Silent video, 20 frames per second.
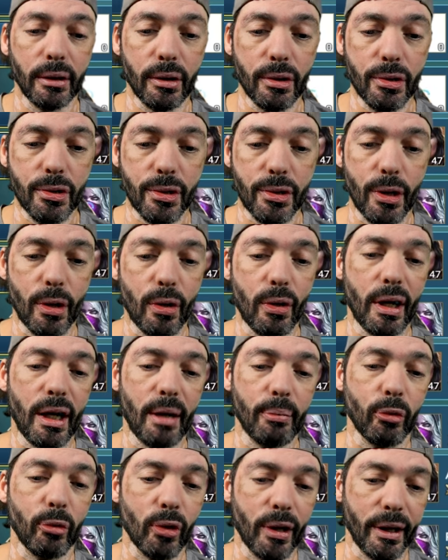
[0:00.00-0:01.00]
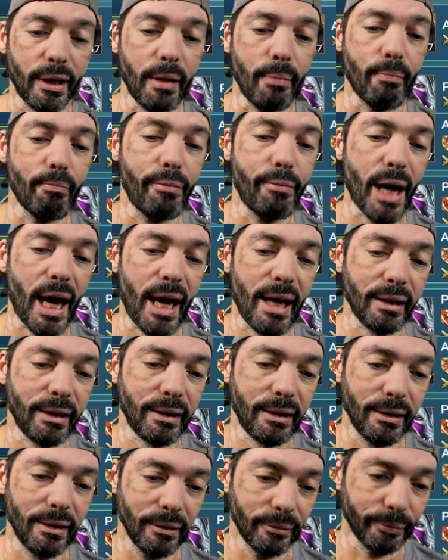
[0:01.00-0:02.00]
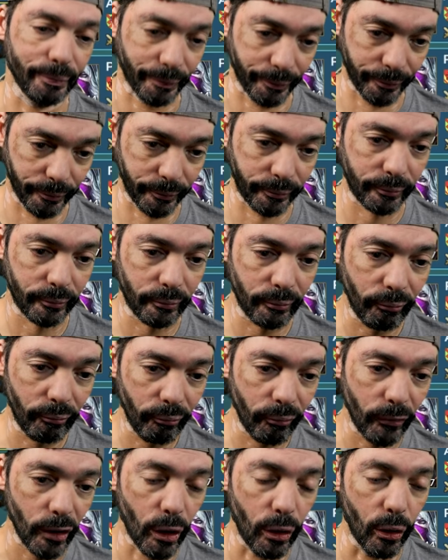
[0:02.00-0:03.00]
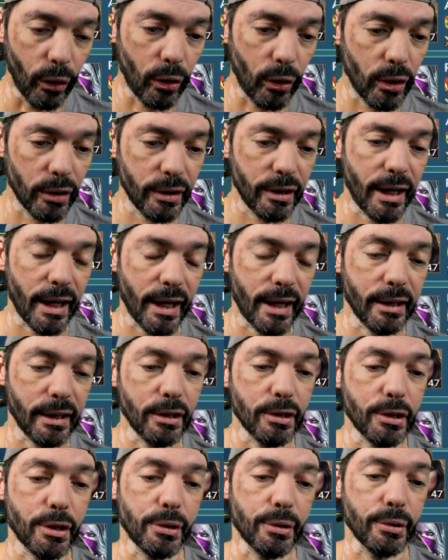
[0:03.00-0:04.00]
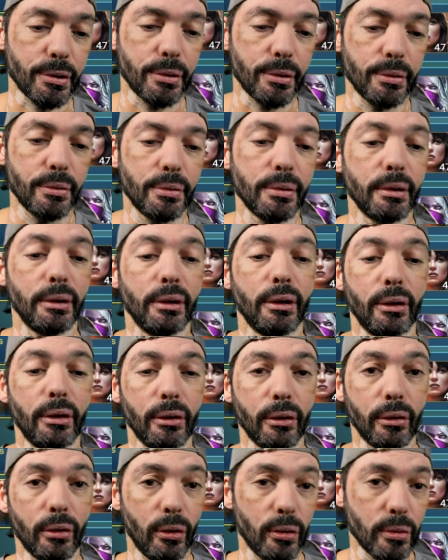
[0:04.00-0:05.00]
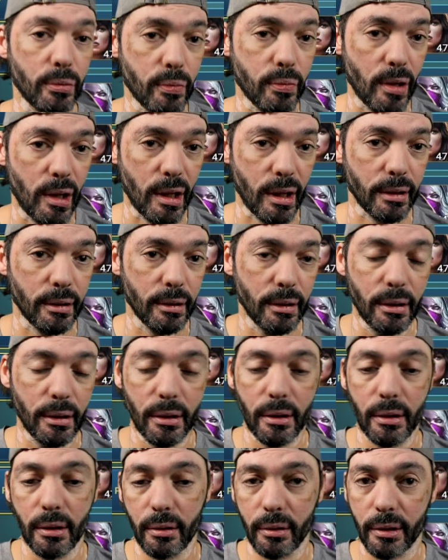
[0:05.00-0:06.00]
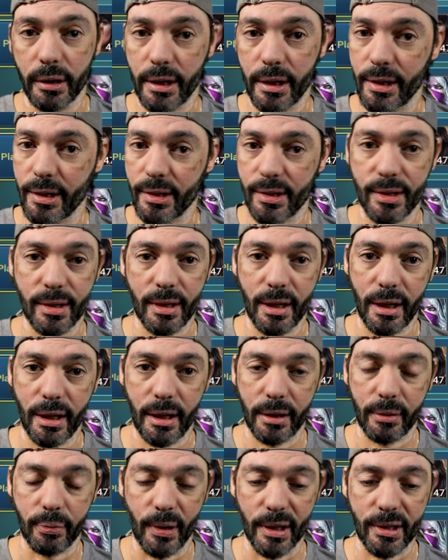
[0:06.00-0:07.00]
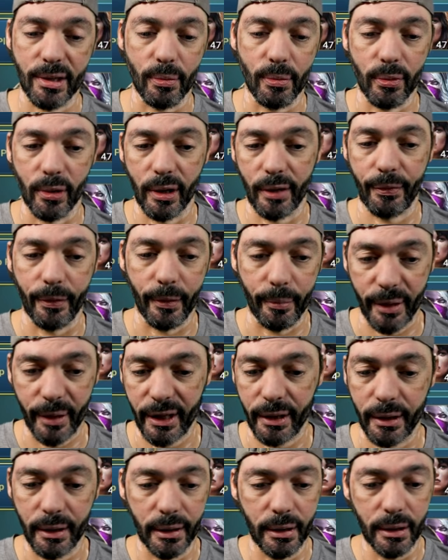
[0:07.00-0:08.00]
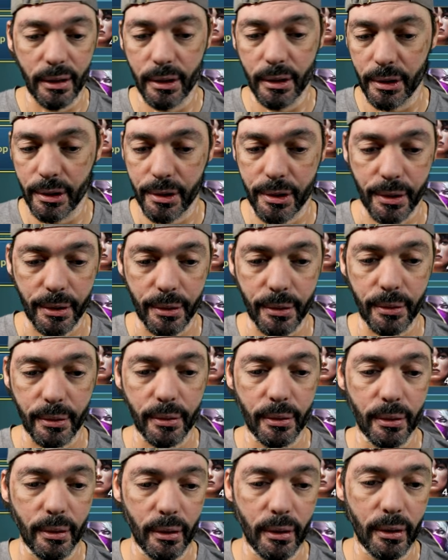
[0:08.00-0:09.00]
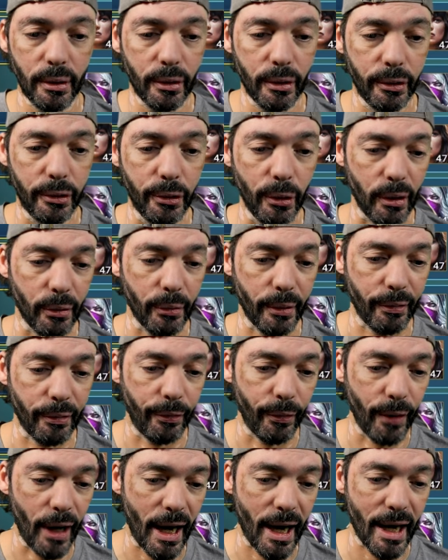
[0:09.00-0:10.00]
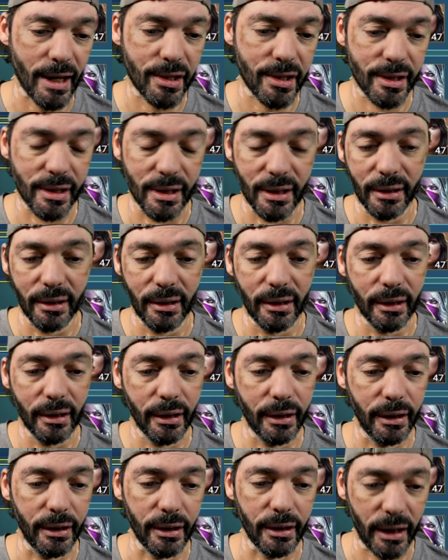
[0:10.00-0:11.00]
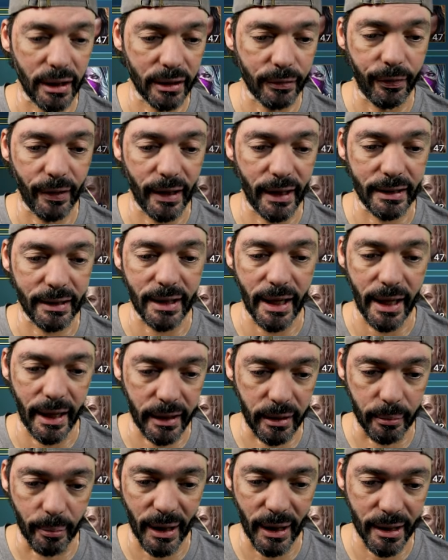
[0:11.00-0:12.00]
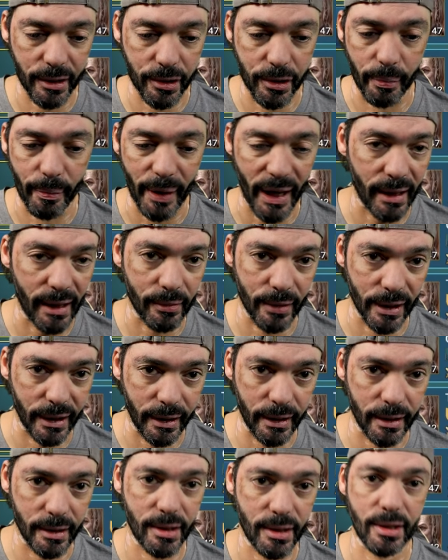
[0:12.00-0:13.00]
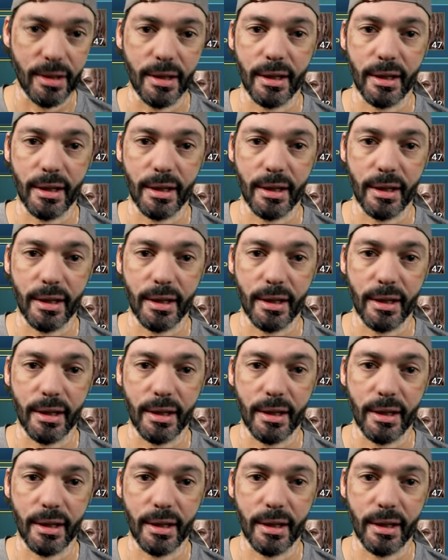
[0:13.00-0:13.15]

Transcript: So, I'm working back on getting to Gold 1. Because it wasn't worth for me to do a refresh, could not find anybody to battle against